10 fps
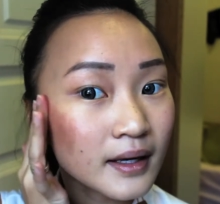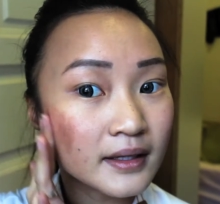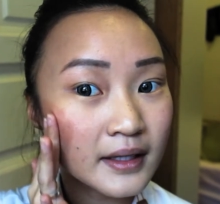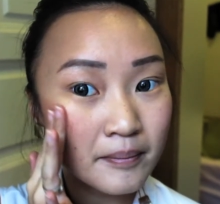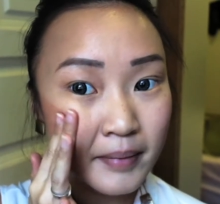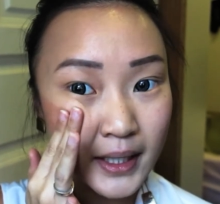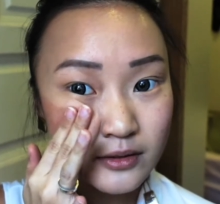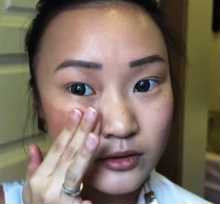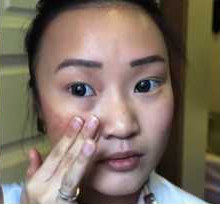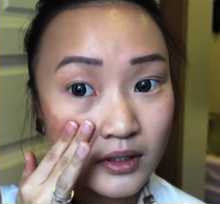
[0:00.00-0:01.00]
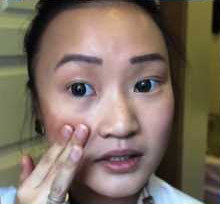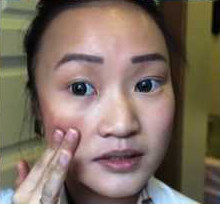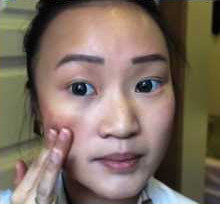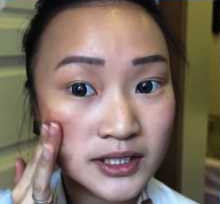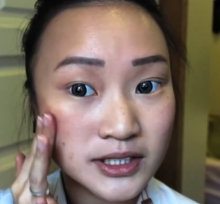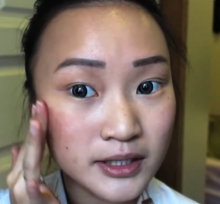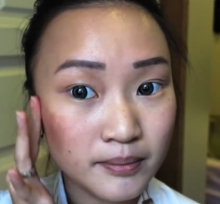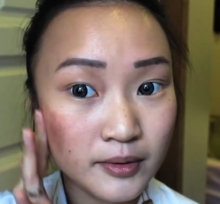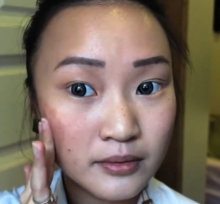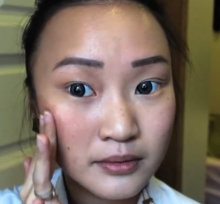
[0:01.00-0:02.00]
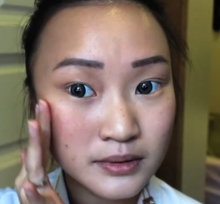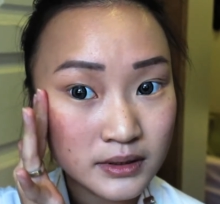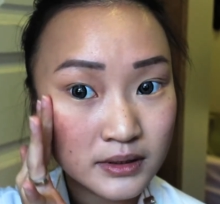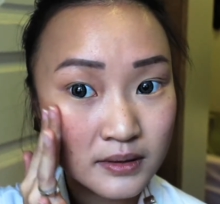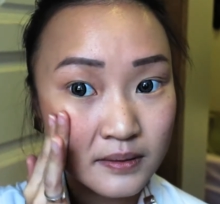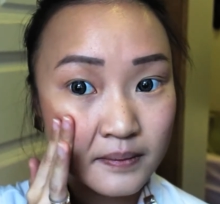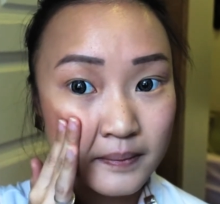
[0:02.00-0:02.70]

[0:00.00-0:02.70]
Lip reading: and then back towards my cheekbones.